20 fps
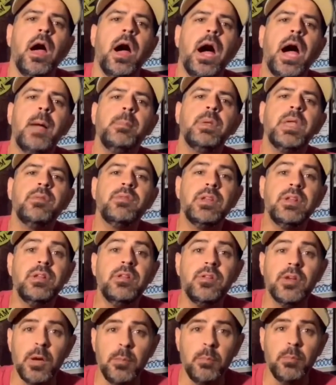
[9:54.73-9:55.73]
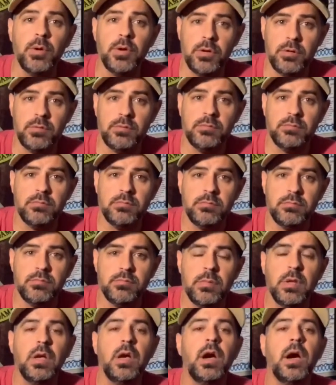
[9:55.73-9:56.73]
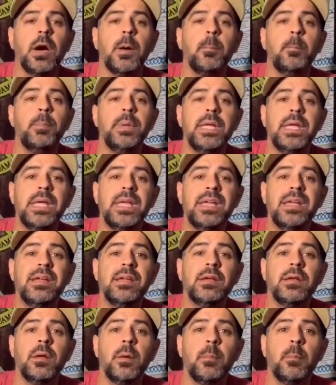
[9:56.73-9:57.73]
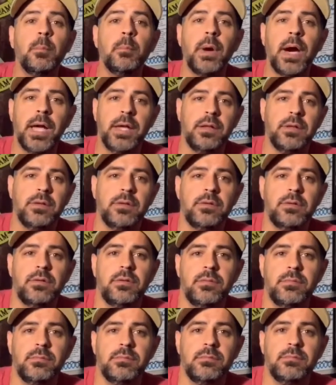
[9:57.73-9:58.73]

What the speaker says: I'm giving Dumbo a B minus.